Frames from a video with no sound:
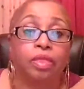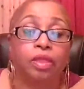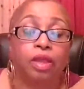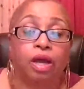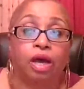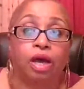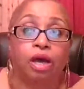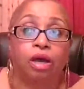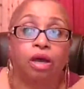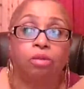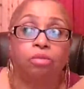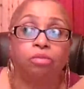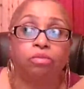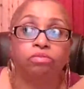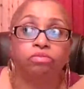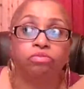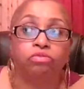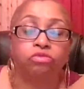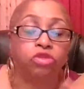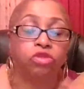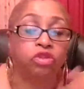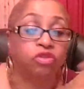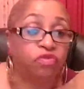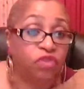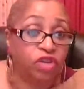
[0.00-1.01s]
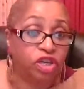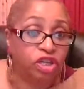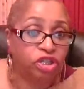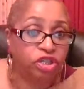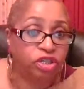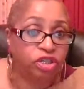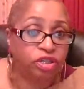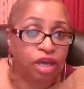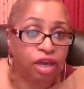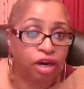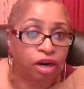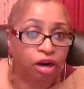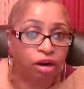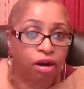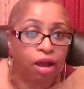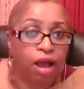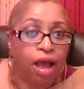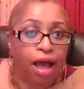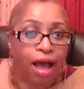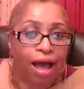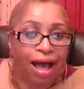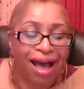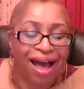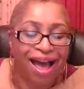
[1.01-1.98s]
The fish that are
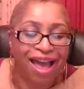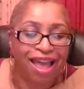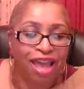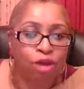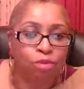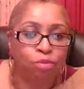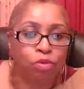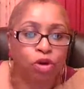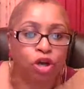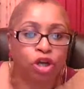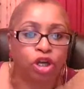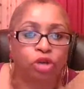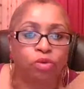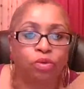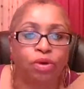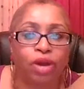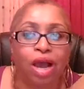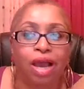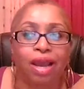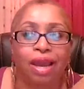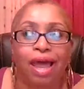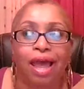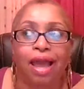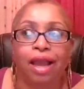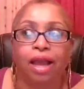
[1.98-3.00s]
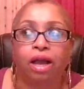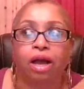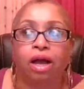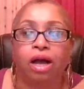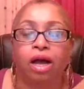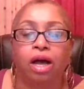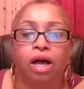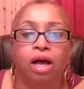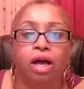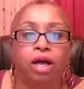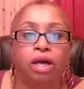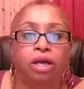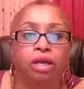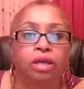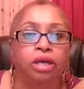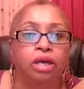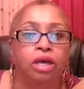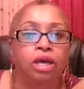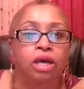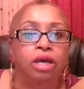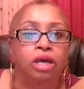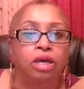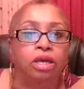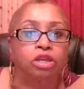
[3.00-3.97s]
high in mercury are like
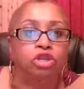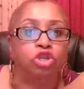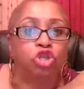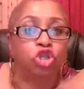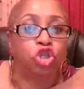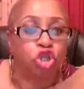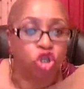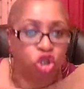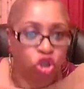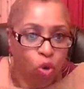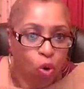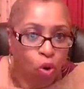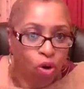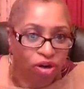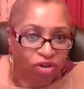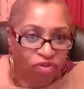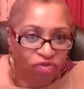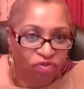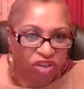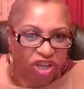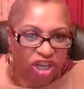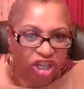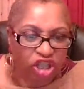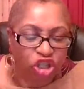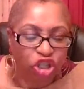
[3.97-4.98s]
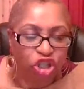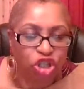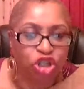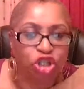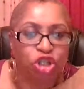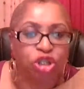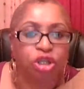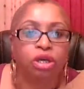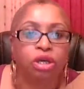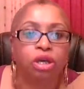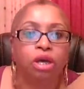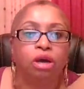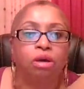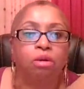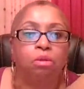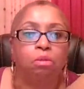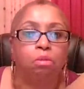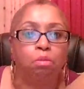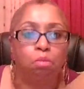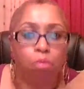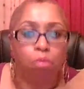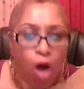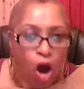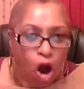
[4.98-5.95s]
swordfish,
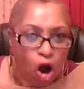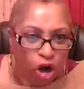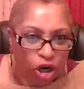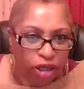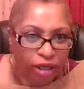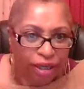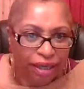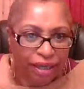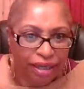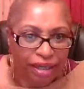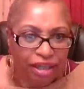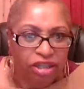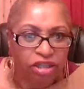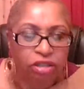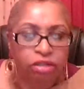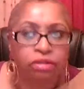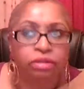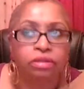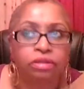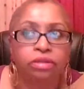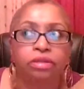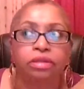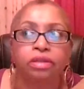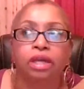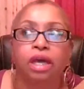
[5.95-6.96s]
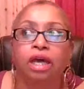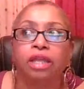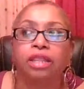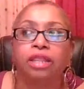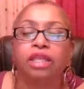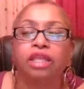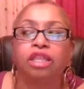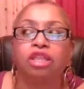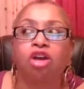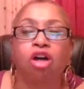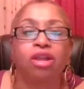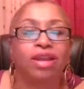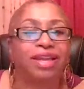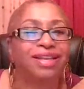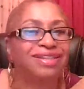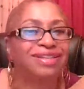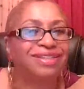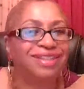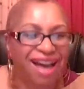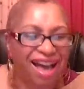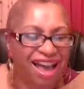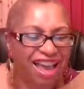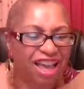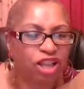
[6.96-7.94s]
marlin, I think they call it
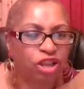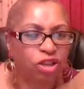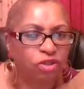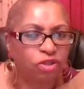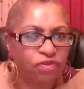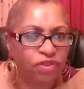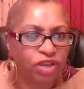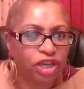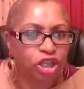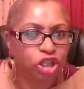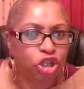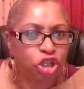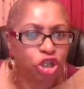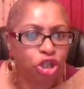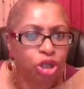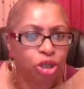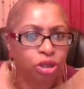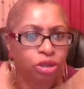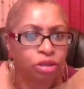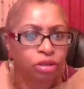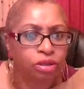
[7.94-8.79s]
tilefish,